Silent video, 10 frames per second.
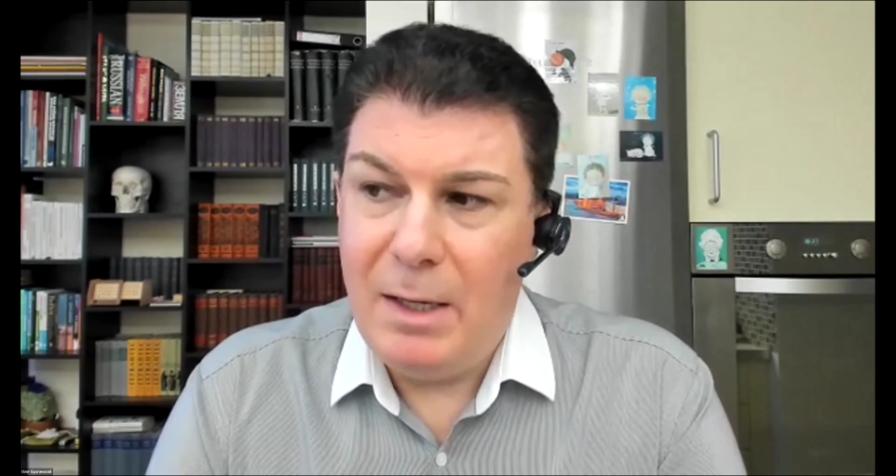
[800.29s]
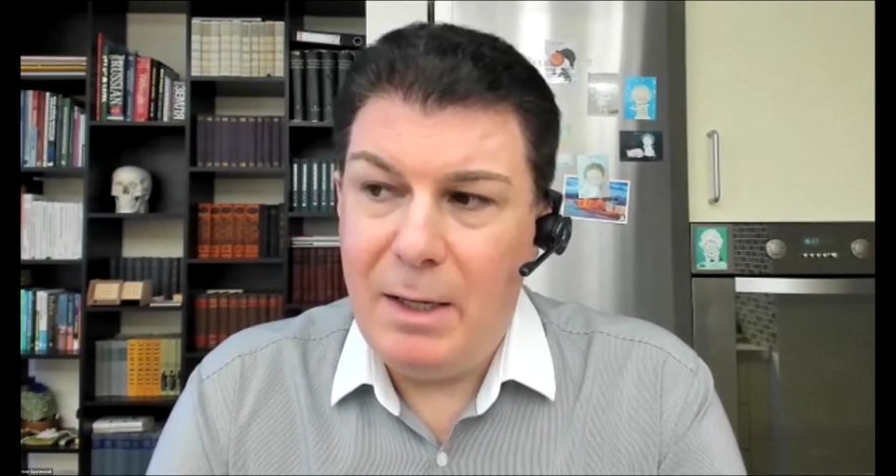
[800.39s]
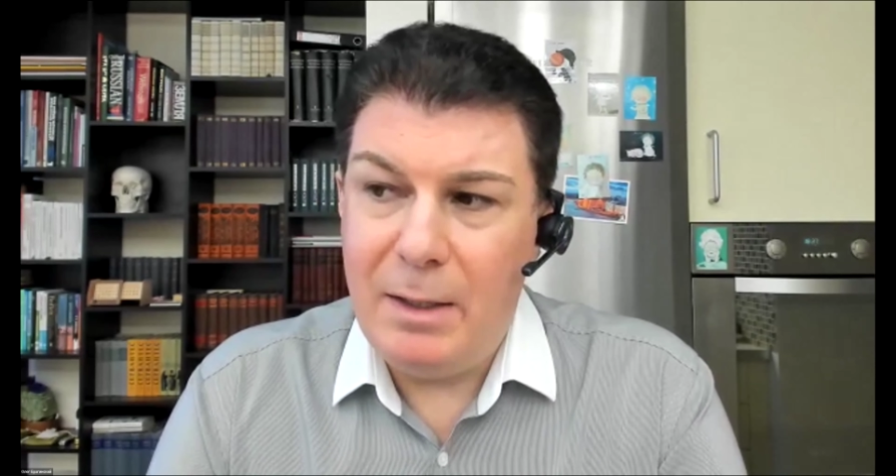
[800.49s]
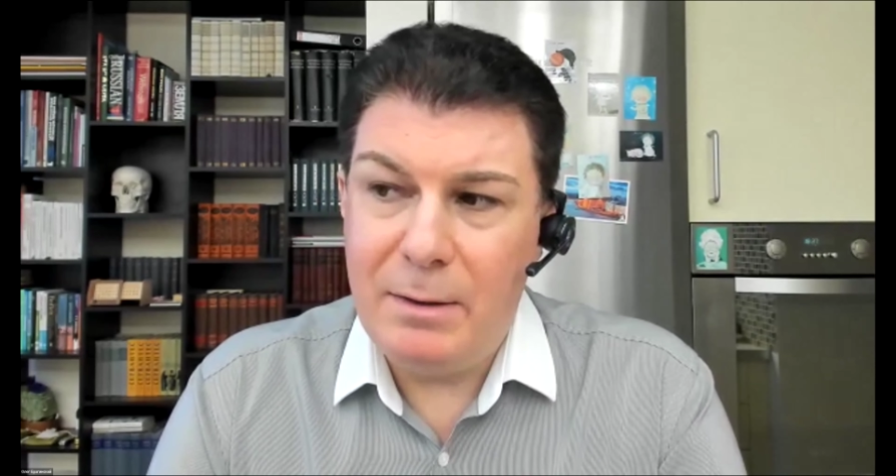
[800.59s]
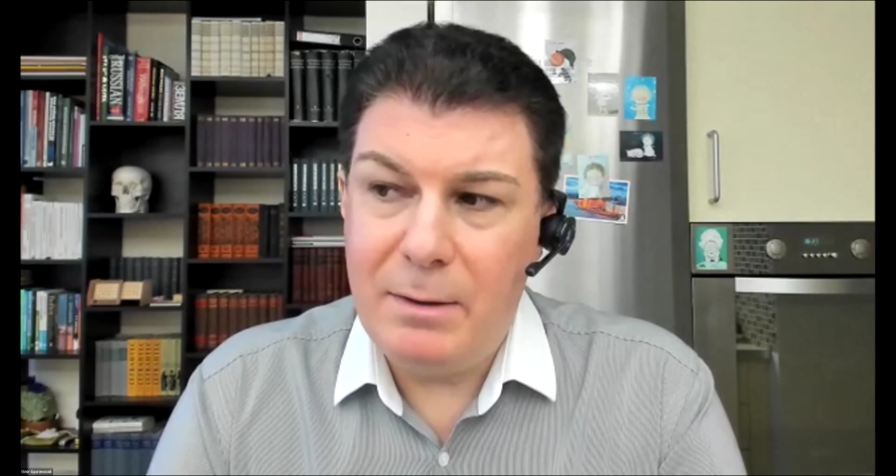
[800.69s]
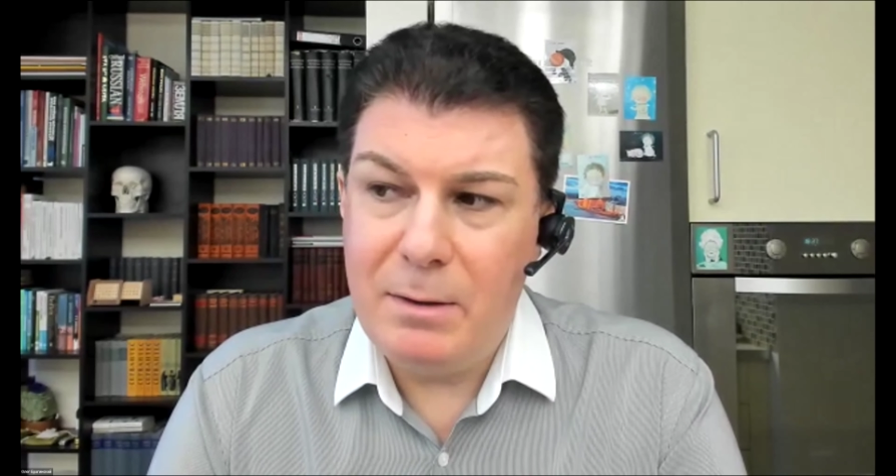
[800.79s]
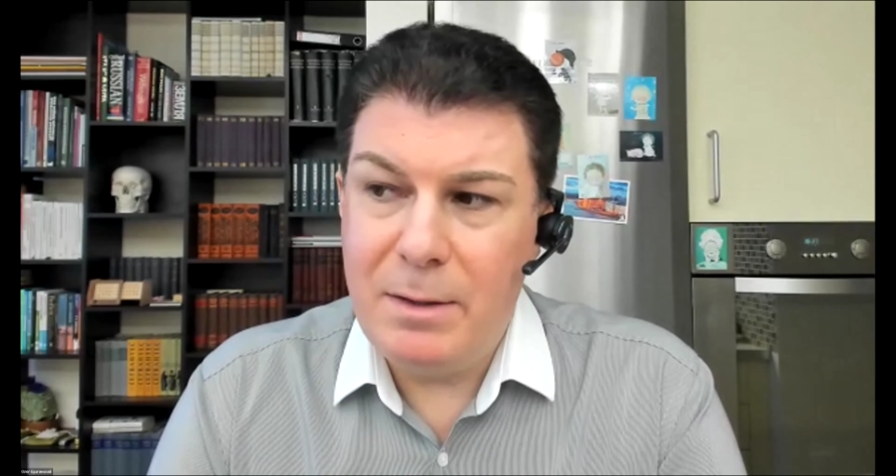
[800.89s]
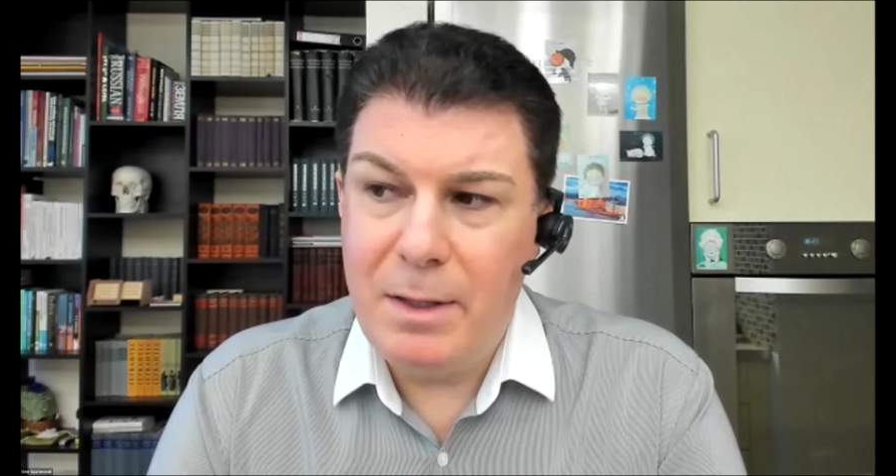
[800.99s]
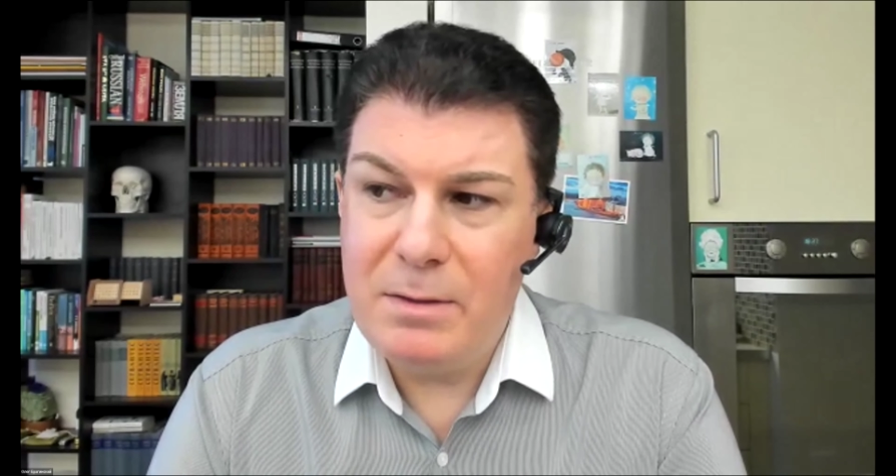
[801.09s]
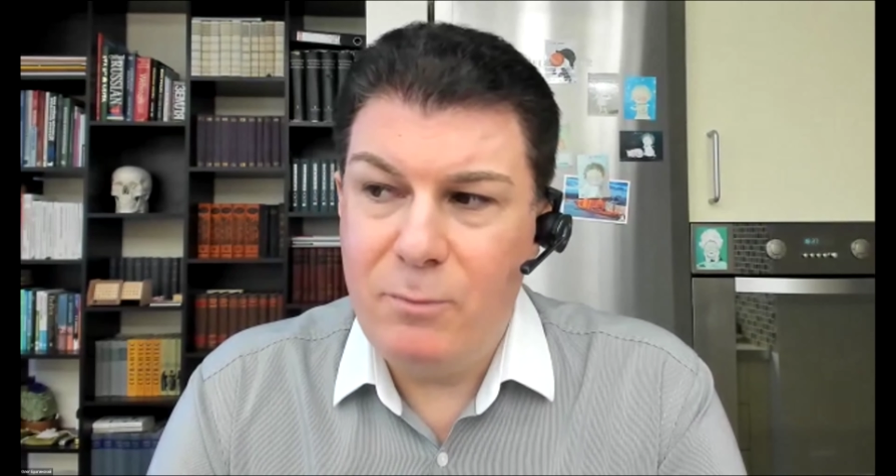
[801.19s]
and
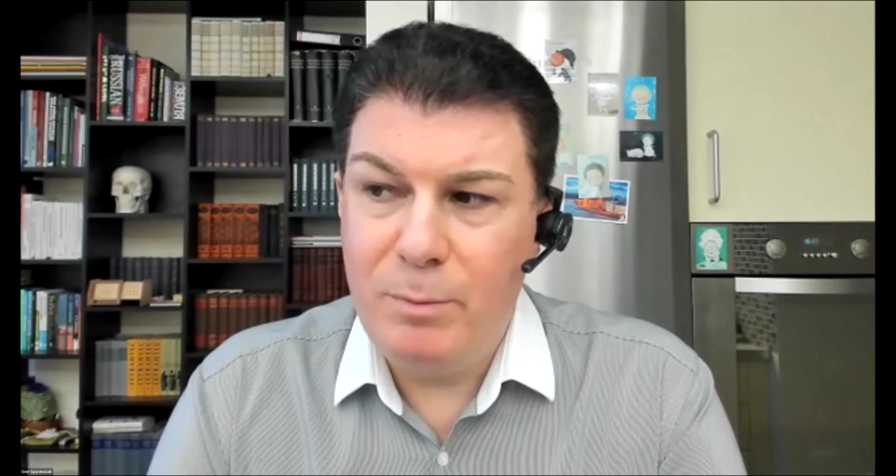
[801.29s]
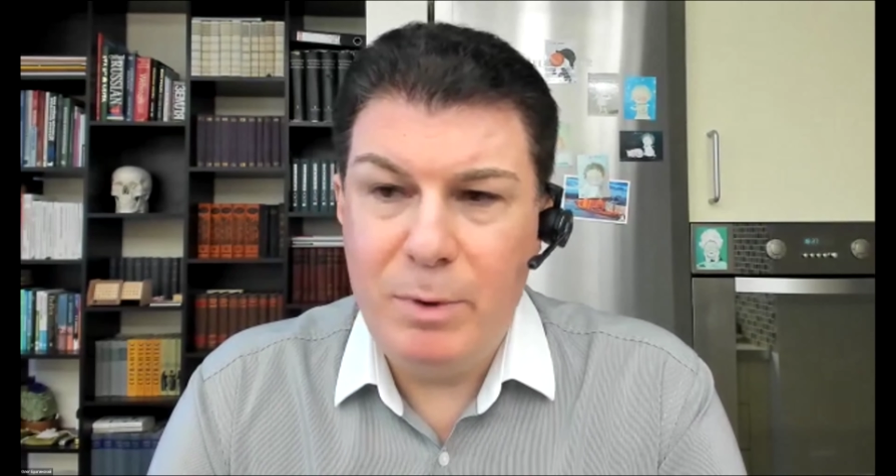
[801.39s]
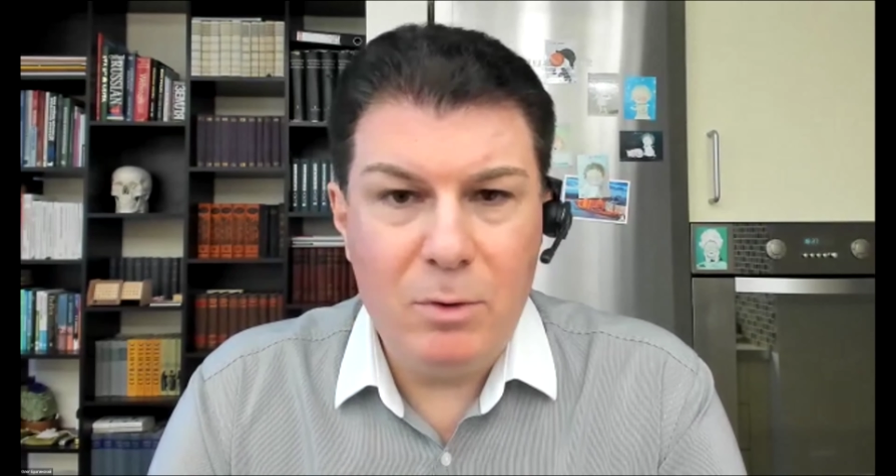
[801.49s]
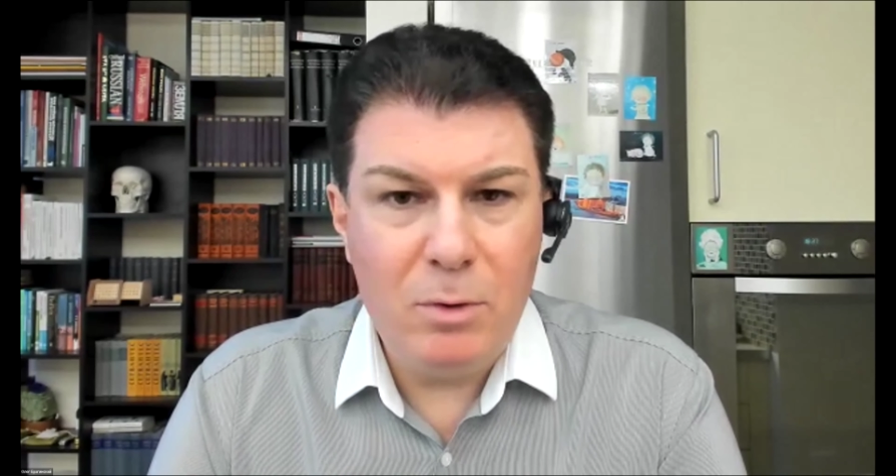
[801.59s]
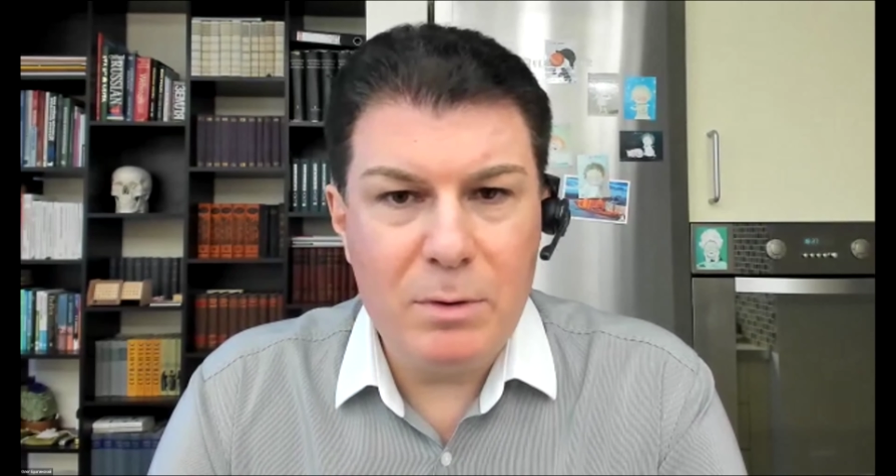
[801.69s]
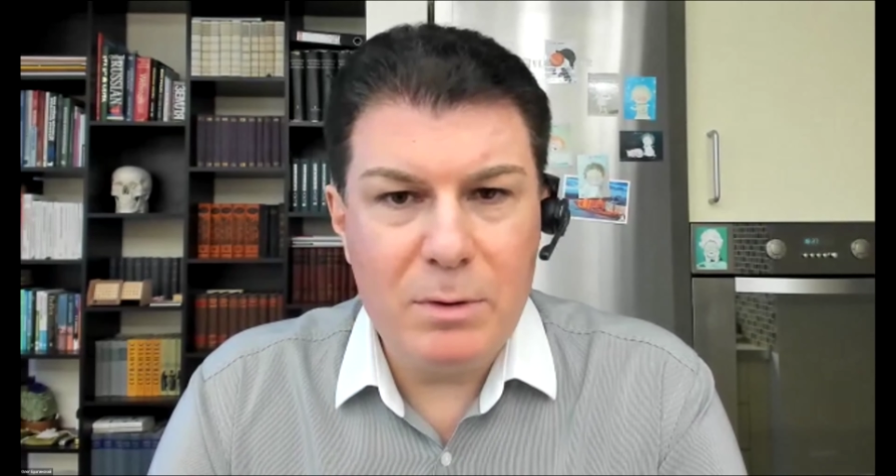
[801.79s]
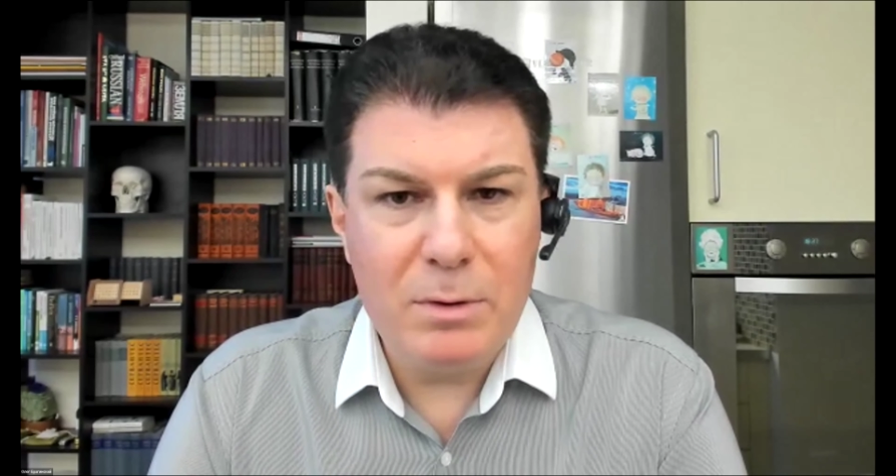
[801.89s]
this would be not